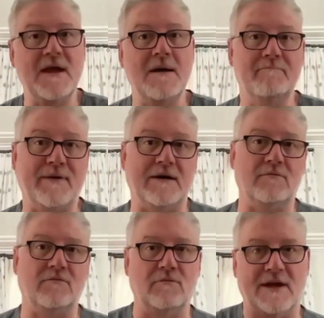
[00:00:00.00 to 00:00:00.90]

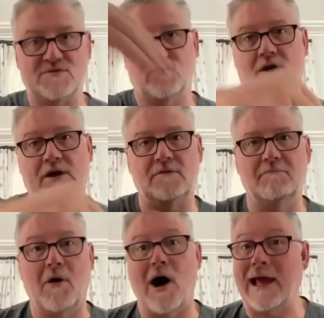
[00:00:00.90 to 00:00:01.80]
but it's what
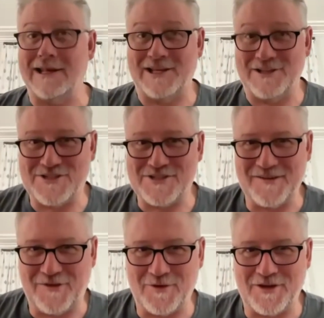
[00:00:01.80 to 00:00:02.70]
mileage,
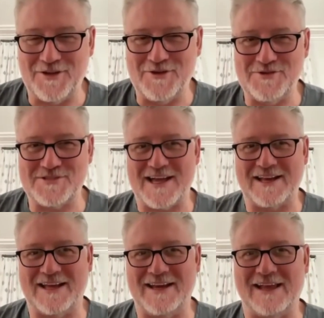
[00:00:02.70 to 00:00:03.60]
if you want to use that
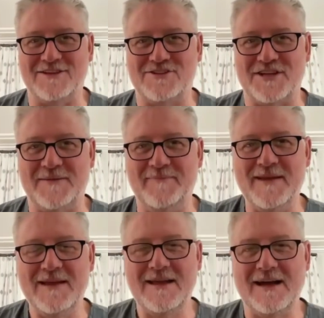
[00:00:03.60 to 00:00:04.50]
analogy,
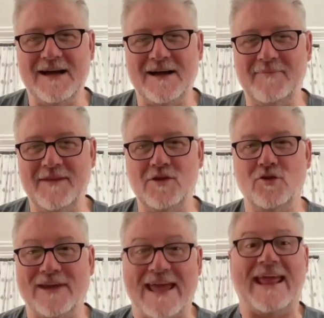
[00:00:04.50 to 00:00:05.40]
you're
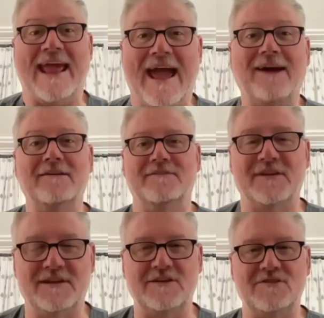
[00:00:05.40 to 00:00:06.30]
getting out of
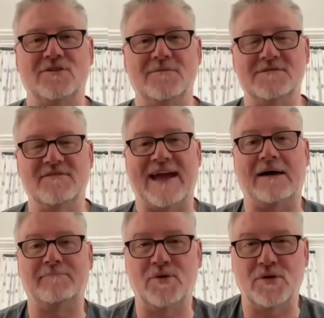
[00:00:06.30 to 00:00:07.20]
it in terms of
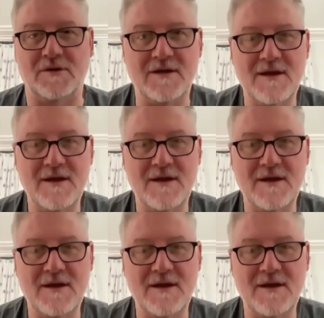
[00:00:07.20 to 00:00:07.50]
output.